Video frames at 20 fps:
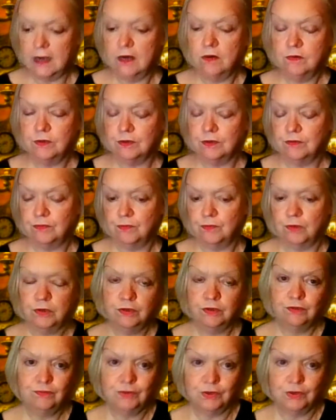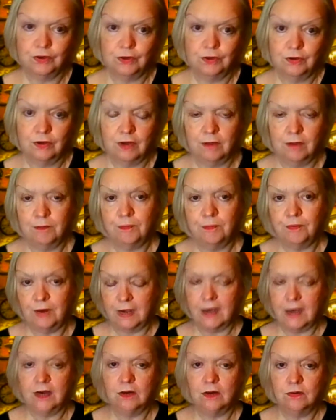proud of what you've done and
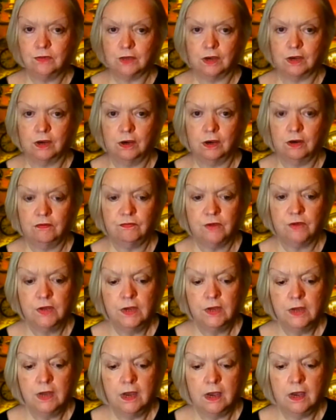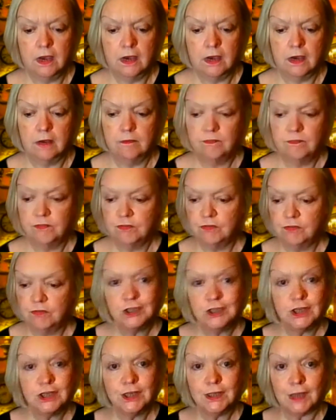proud of um,
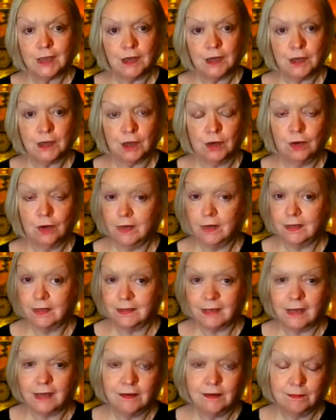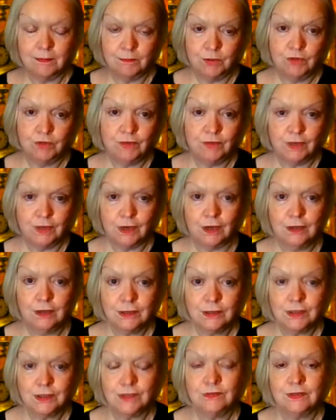reaching that goal and then moving
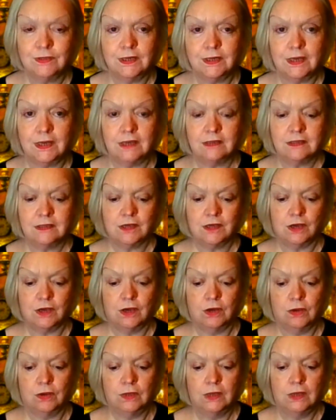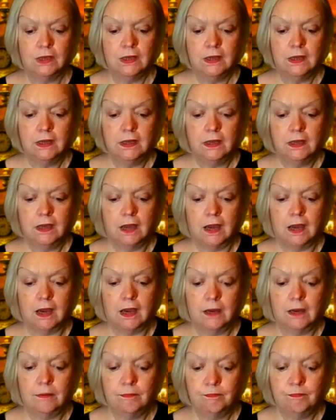on to the next goal,
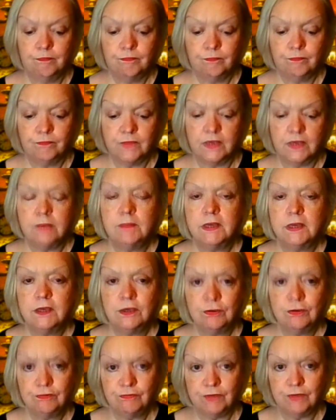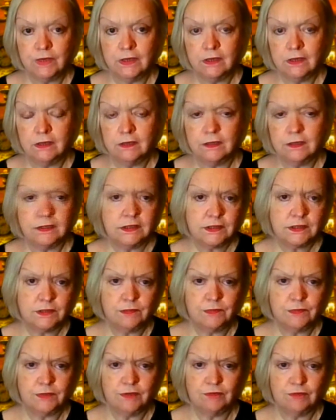um, they make you feel that there's
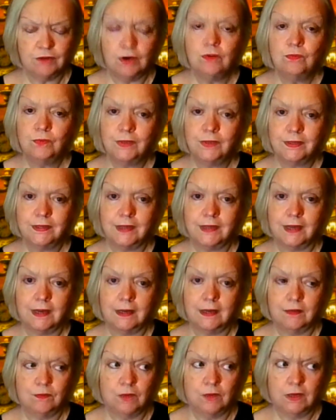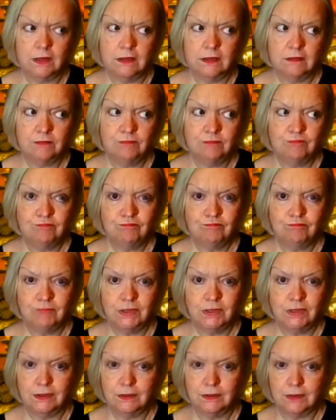something wrong with that. Well,
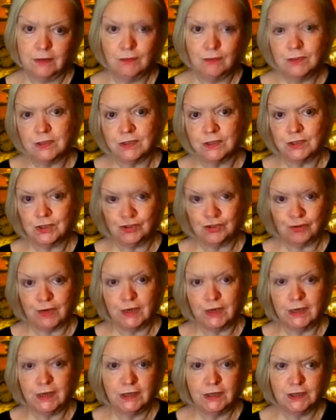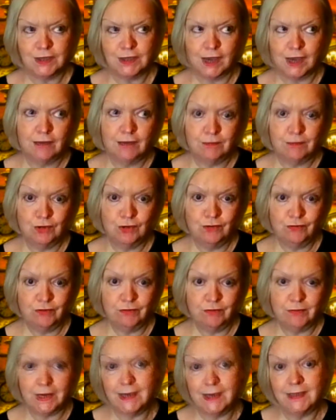you know, that was a strange kind of
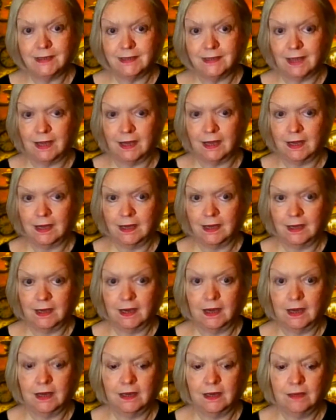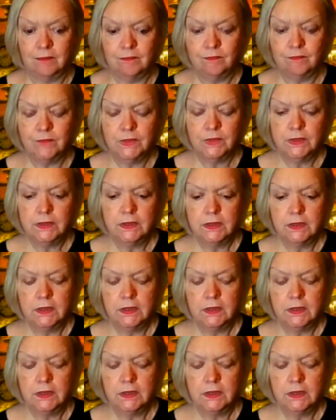move you made there. Um,